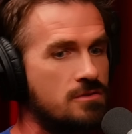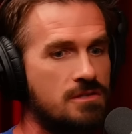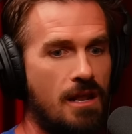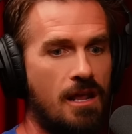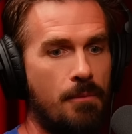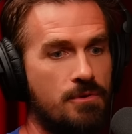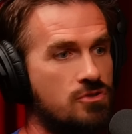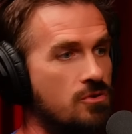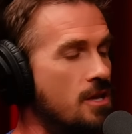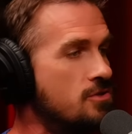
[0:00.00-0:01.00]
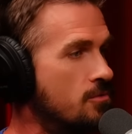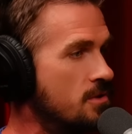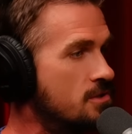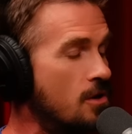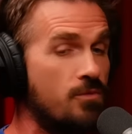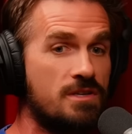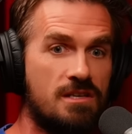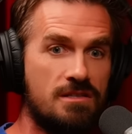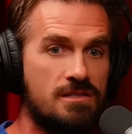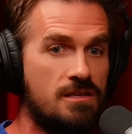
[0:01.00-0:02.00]
standing up a strategic reserve. We
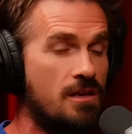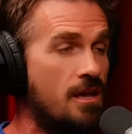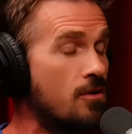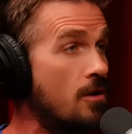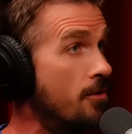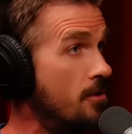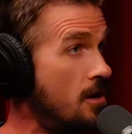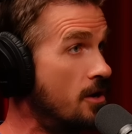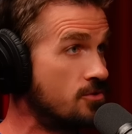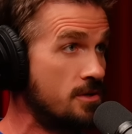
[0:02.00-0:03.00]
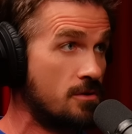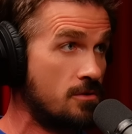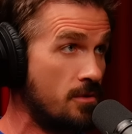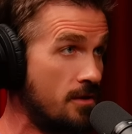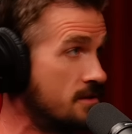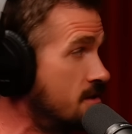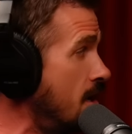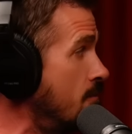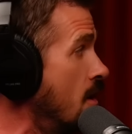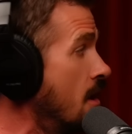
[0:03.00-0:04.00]
can see here other countries are doing the
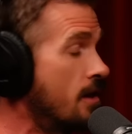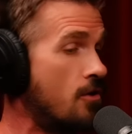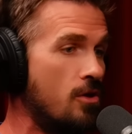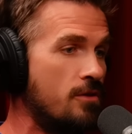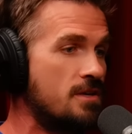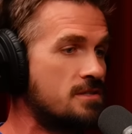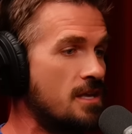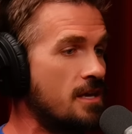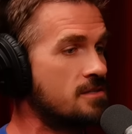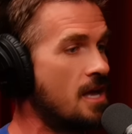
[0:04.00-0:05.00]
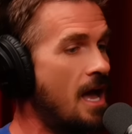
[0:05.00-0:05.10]
same. Like all of these things.